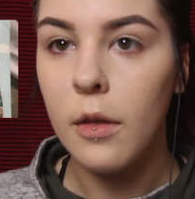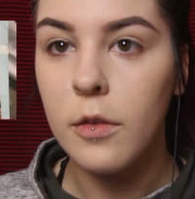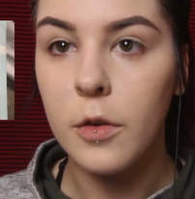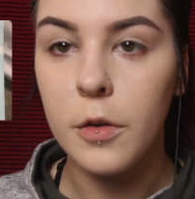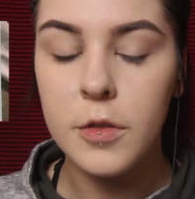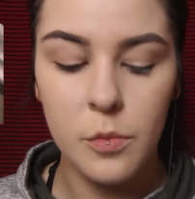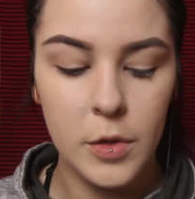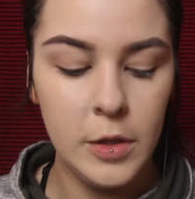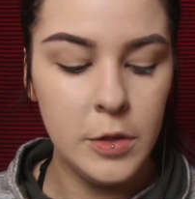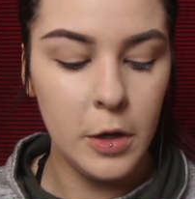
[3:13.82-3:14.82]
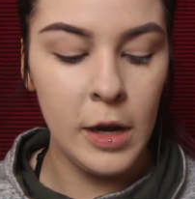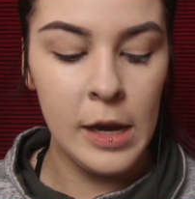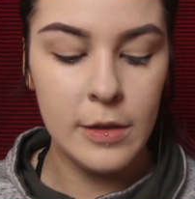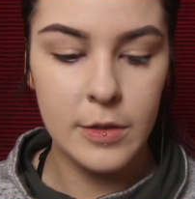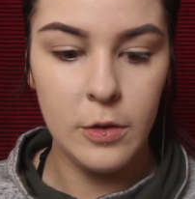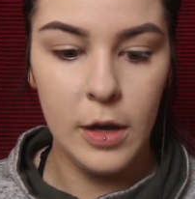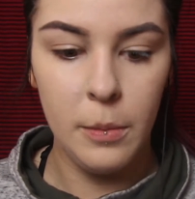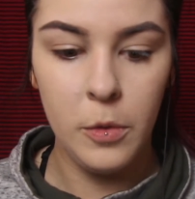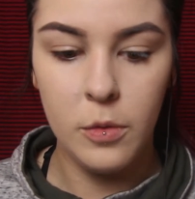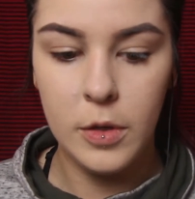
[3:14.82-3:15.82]
So hers are really dark, so
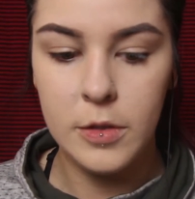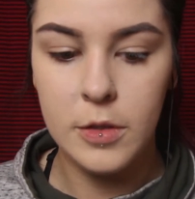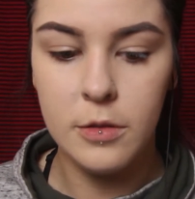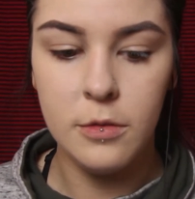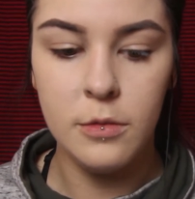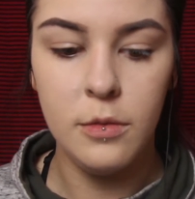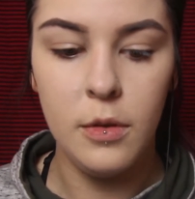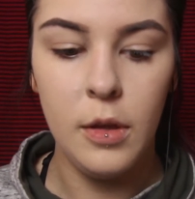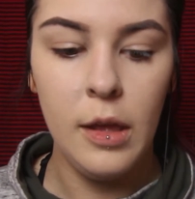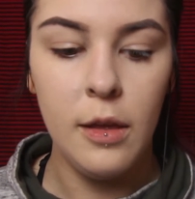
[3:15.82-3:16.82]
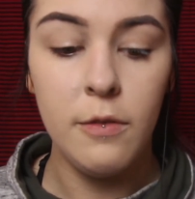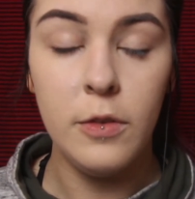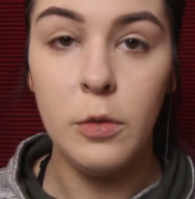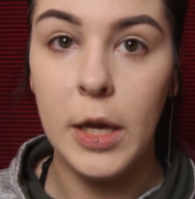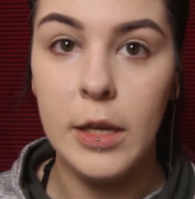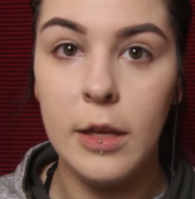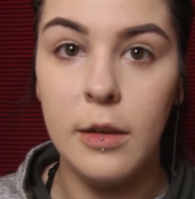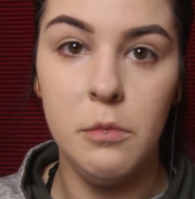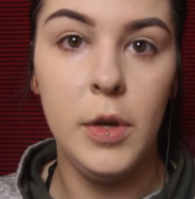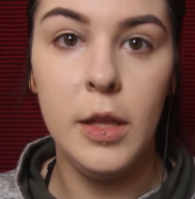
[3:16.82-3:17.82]
I'm going to fill mine
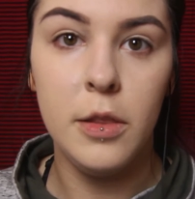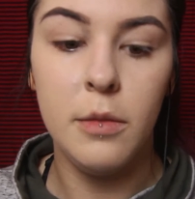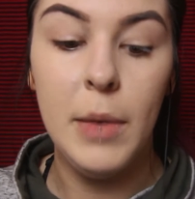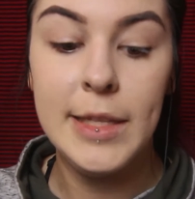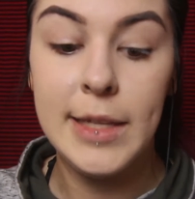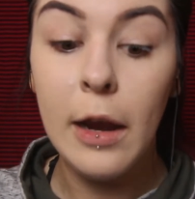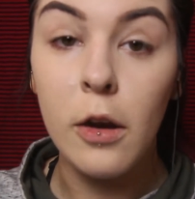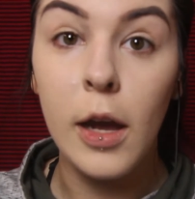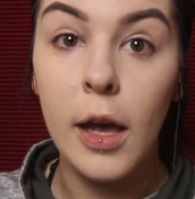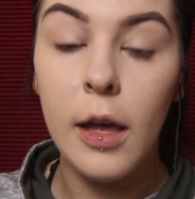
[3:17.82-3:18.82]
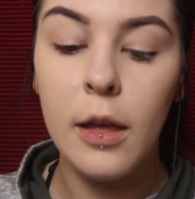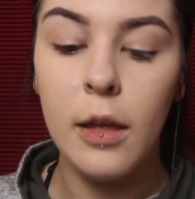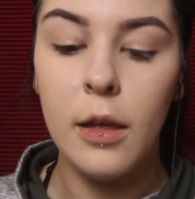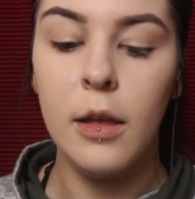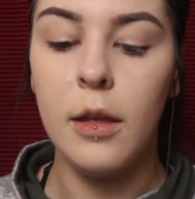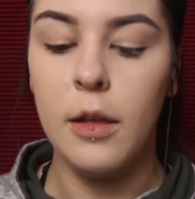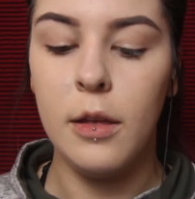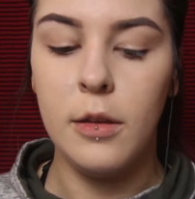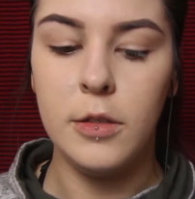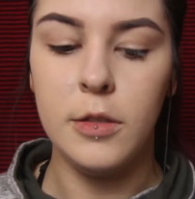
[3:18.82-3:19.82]
in with mascara
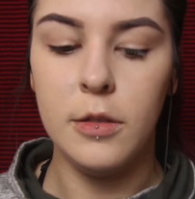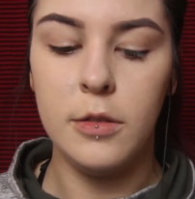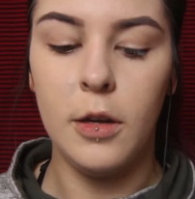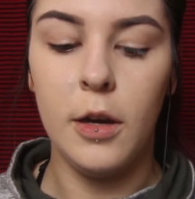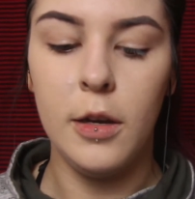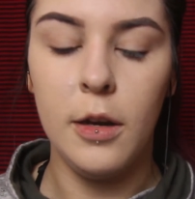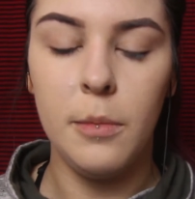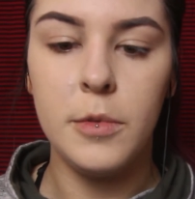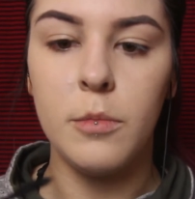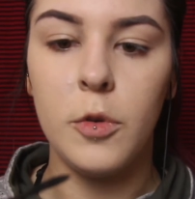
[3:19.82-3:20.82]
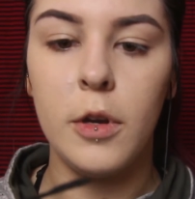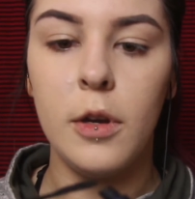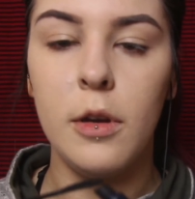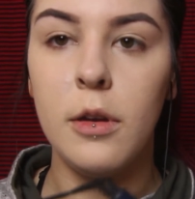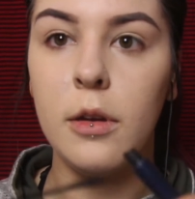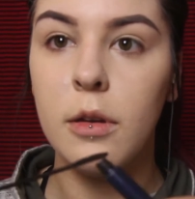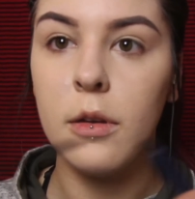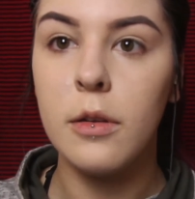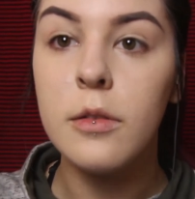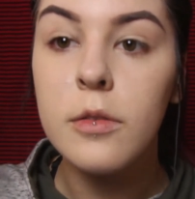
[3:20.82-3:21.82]
just to darken it up some more.
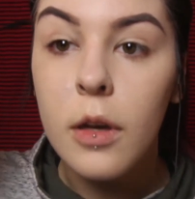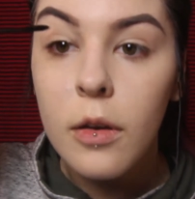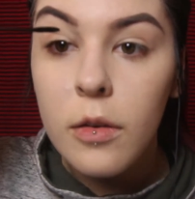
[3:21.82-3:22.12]
So.